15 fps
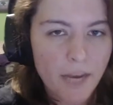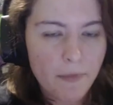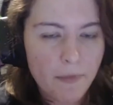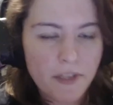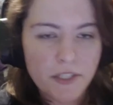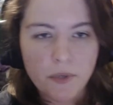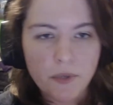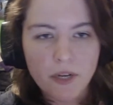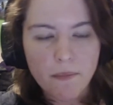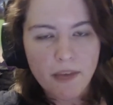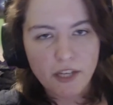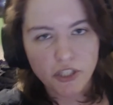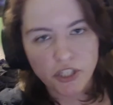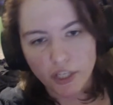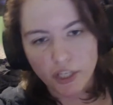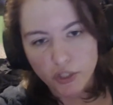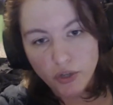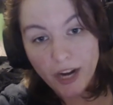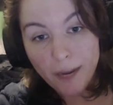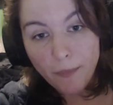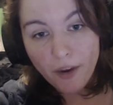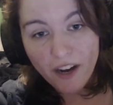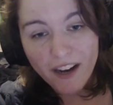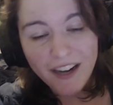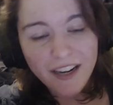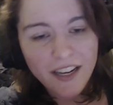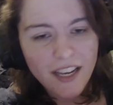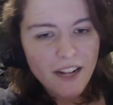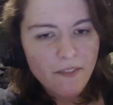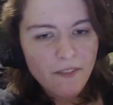I do want to mention a
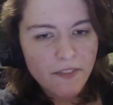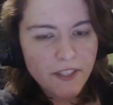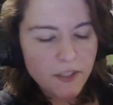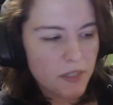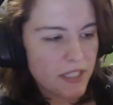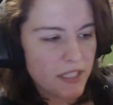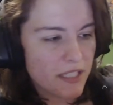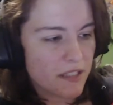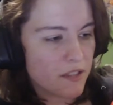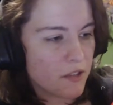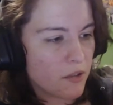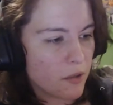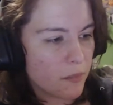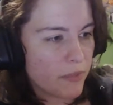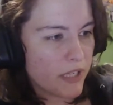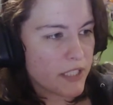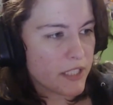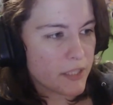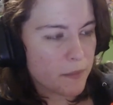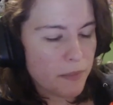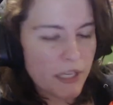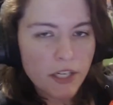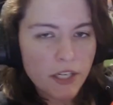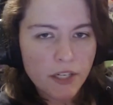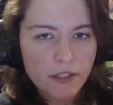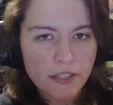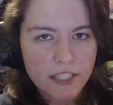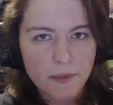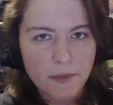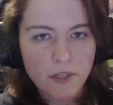tripod. This one is a little bit bigger
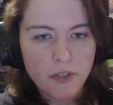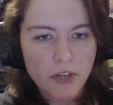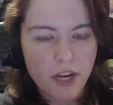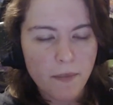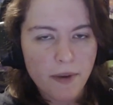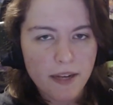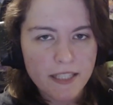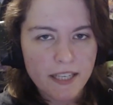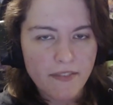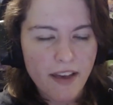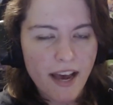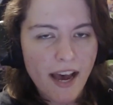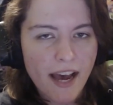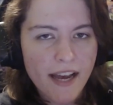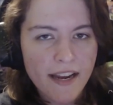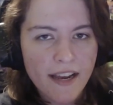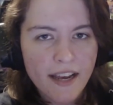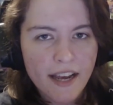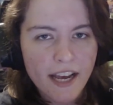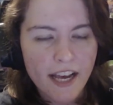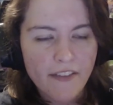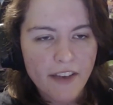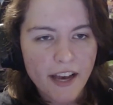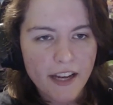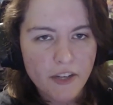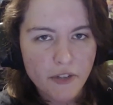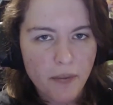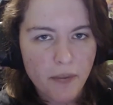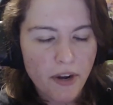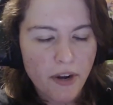than some other tripods I've had. I've had a
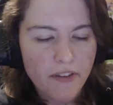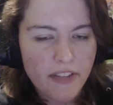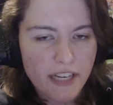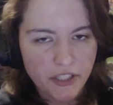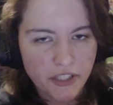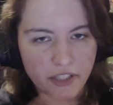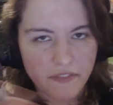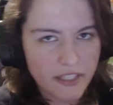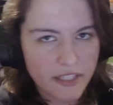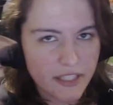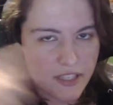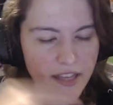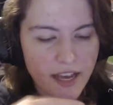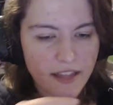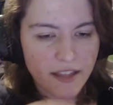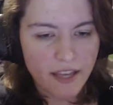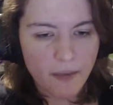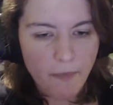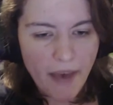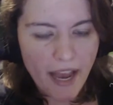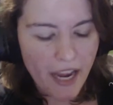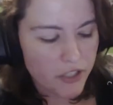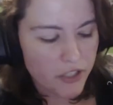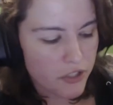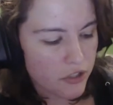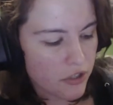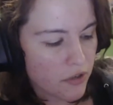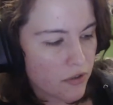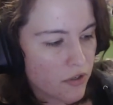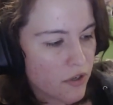tripod that actually fits in that, that bag I just
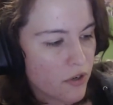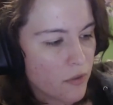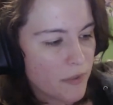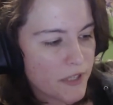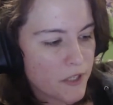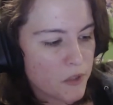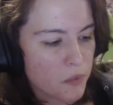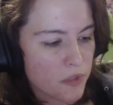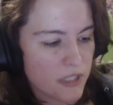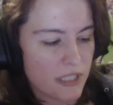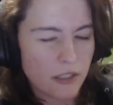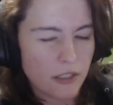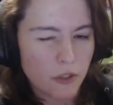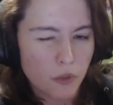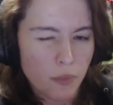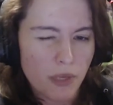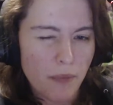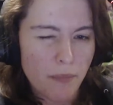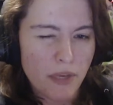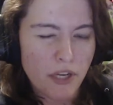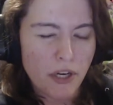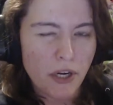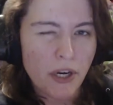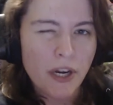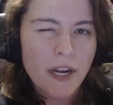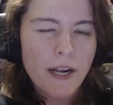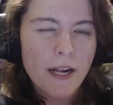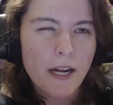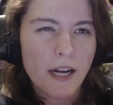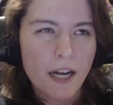showed you, but this one's a little bit bigger.
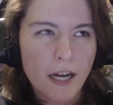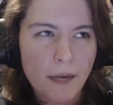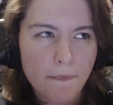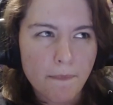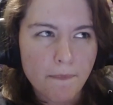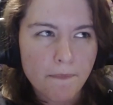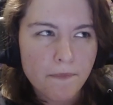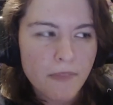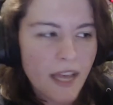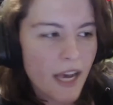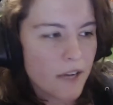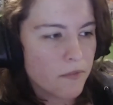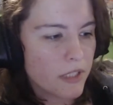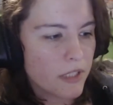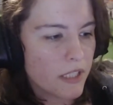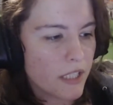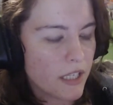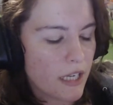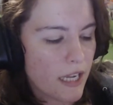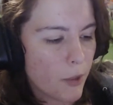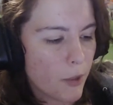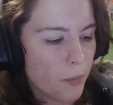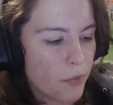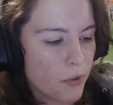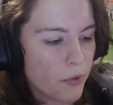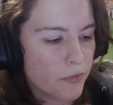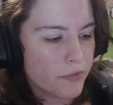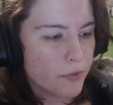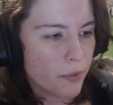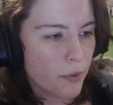Um, not really going to help
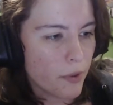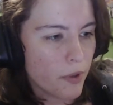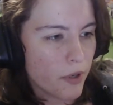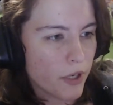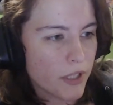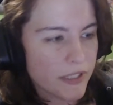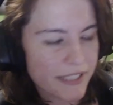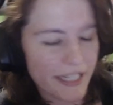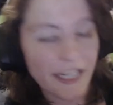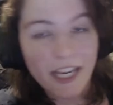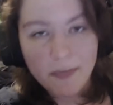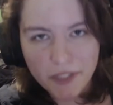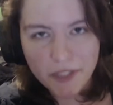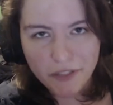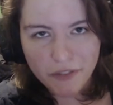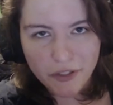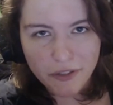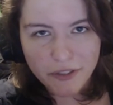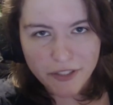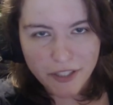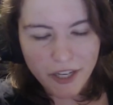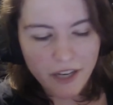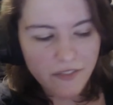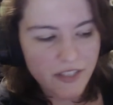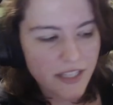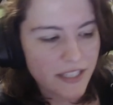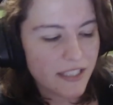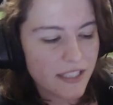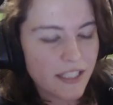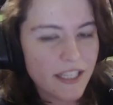you for standing up interviews,
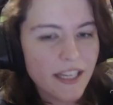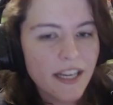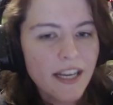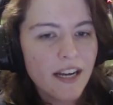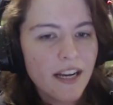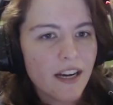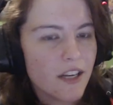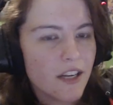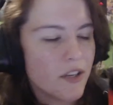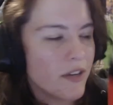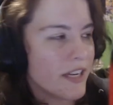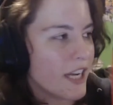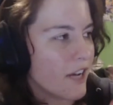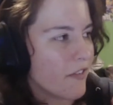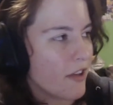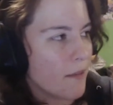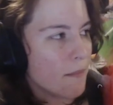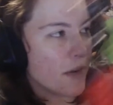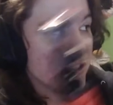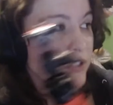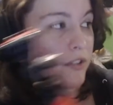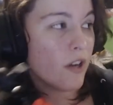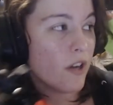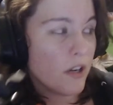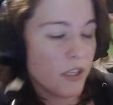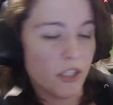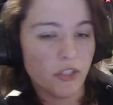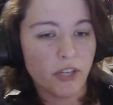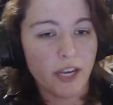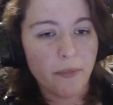obviously. Uh, you can have a much
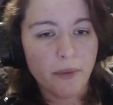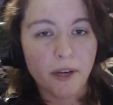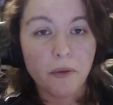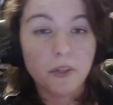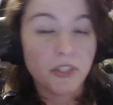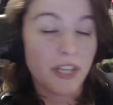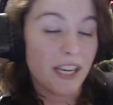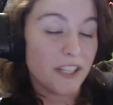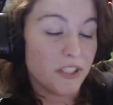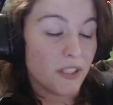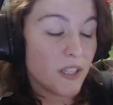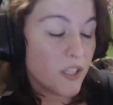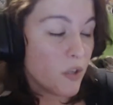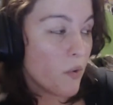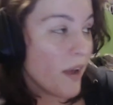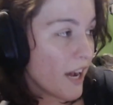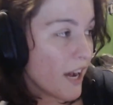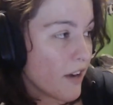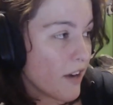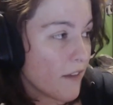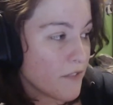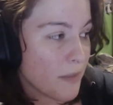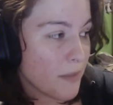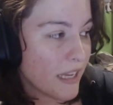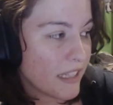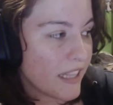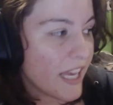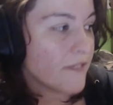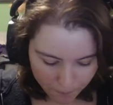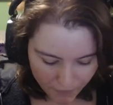longer tripod, which I actually do have off to my
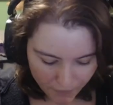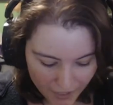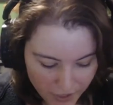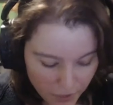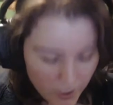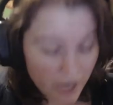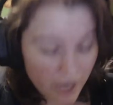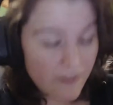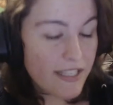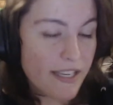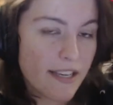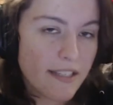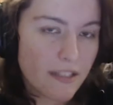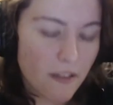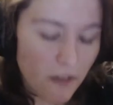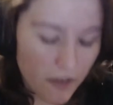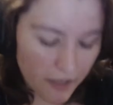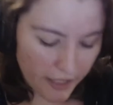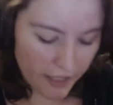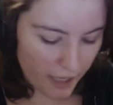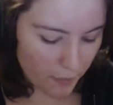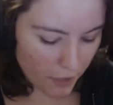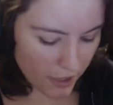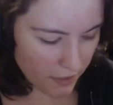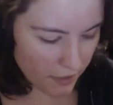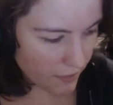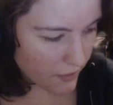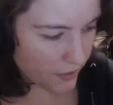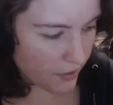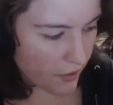left. I do have a DSLR camera,
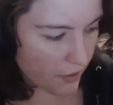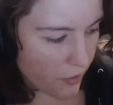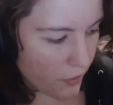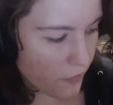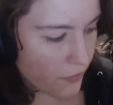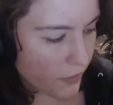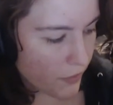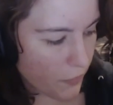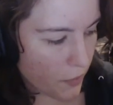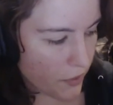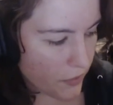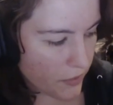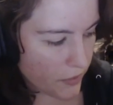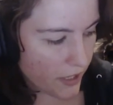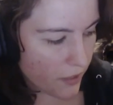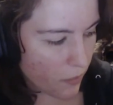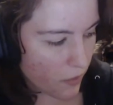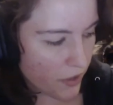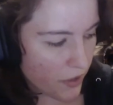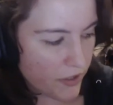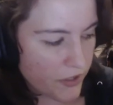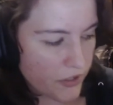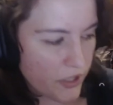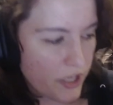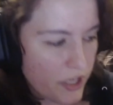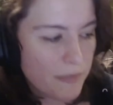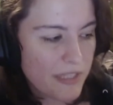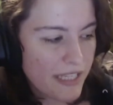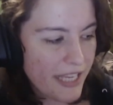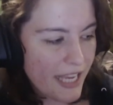so for everyone who's like, what are these
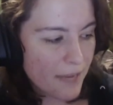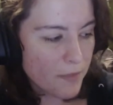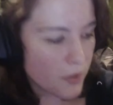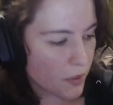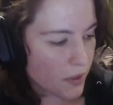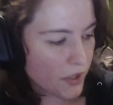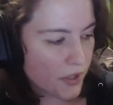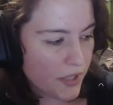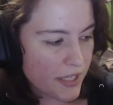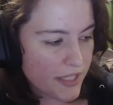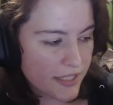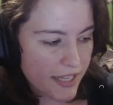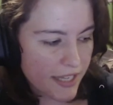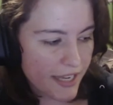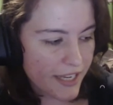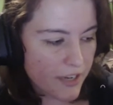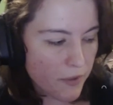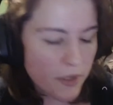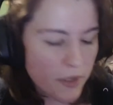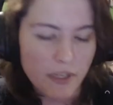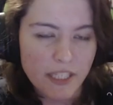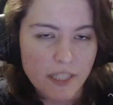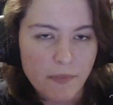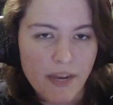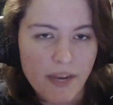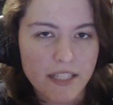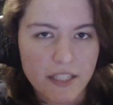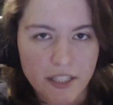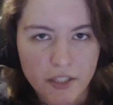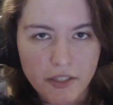terms? The camcorder is kind of what you'd
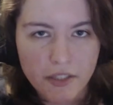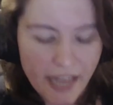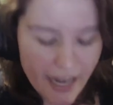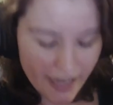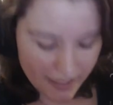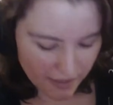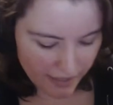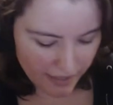expect, like your dad has a